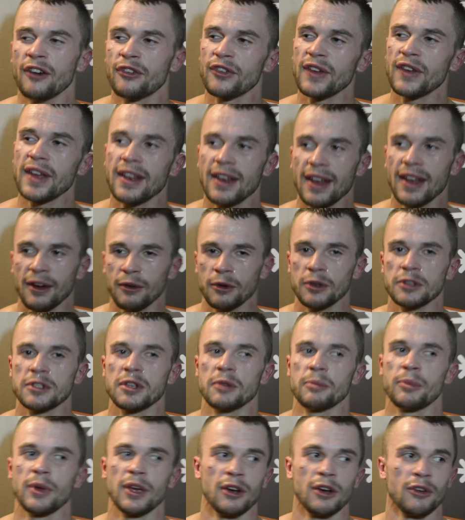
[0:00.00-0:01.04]
up rounds? I think that was
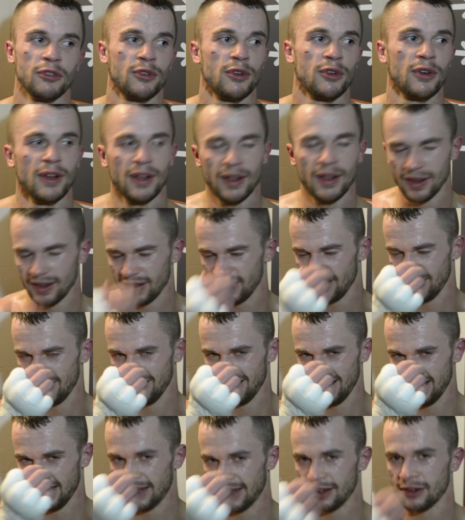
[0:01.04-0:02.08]
a bit
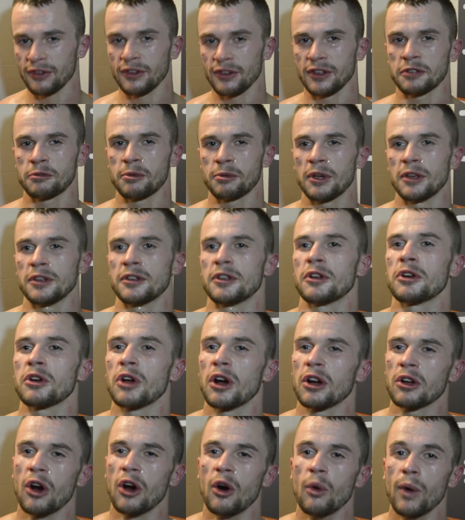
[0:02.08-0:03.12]
of lack of experience.
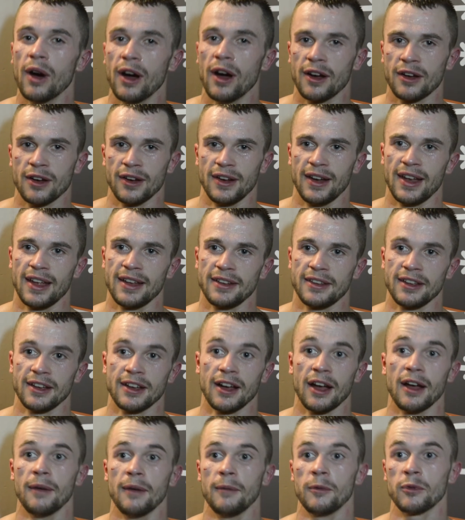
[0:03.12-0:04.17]
I've got to work on that thing.
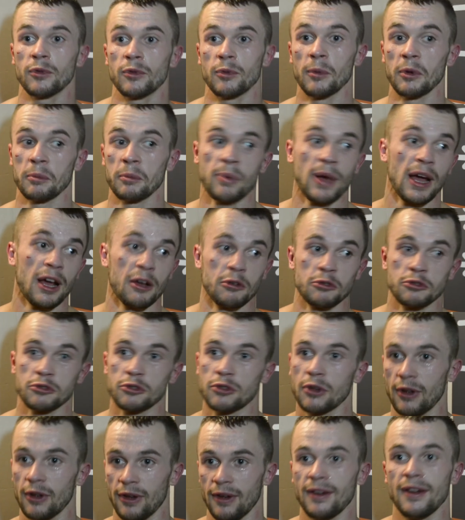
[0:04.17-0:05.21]
My pounce
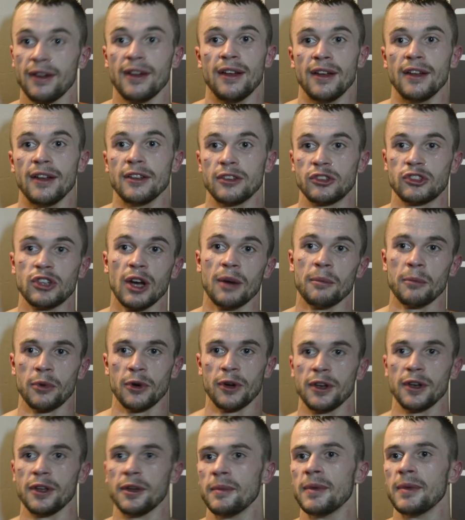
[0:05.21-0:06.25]
to jump
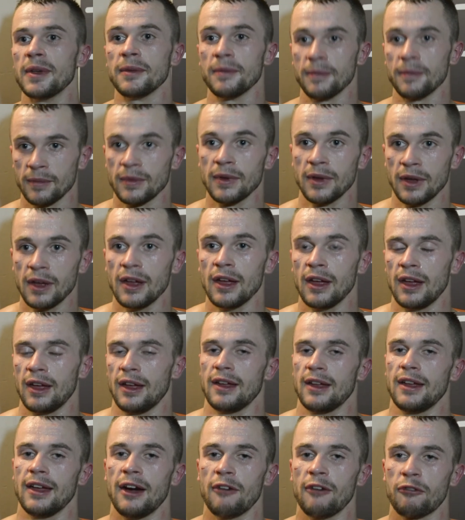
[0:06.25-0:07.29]
on him and
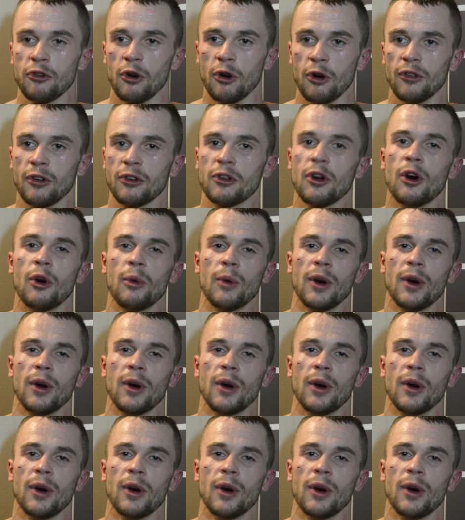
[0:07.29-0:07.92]
I've got to